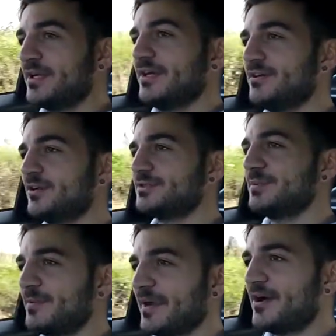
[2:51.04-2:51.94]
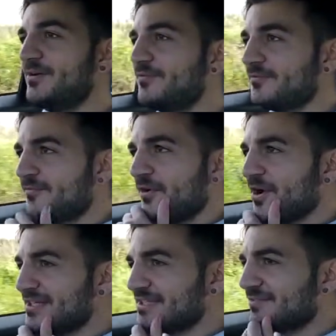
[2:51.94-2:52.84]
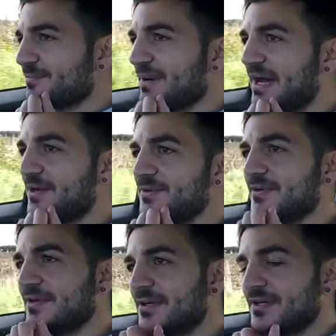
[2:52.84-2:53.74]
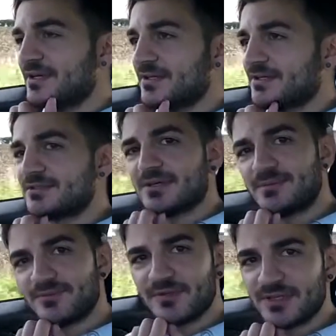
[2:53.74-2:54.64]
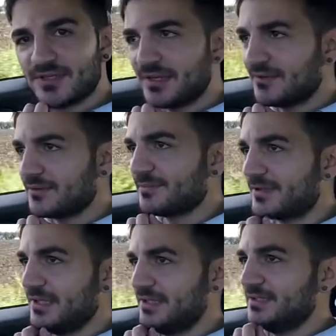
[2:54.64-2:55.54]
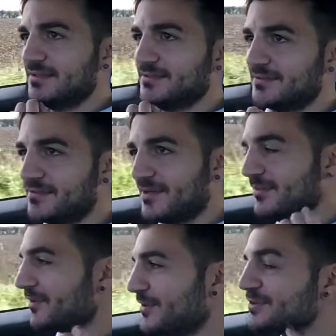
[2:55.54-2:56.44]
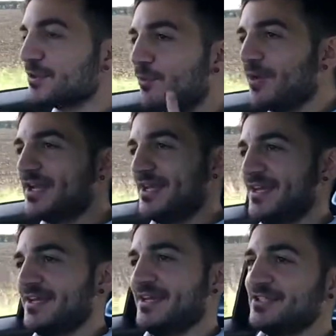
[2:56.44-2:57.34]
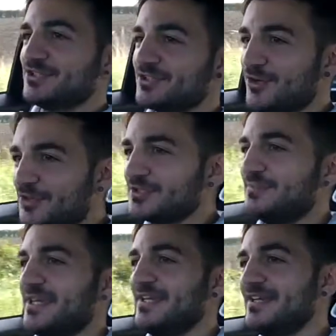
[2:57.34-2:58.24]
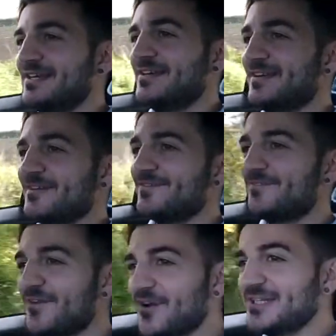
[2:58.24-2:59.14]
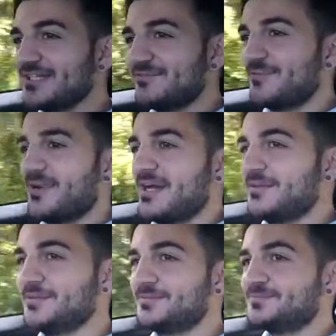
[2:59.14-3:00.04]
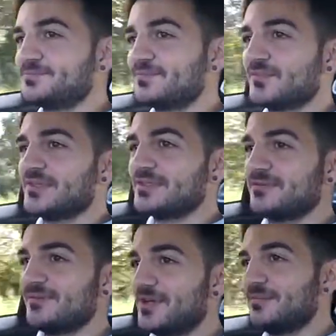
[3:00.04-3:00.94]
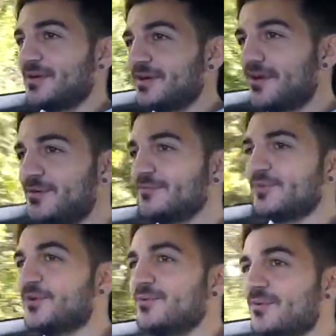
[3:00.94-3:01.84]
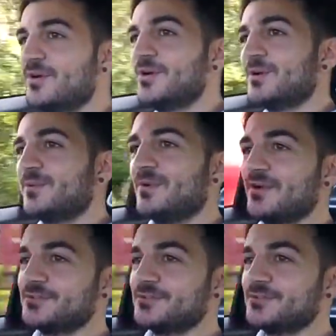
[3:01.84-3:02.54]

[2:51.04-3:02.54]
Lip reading: it cost me about £37. So I'm thinking, hang on a minute, we're on to a winner here. It's just cost me £37 to fill up my car with fuel, whereas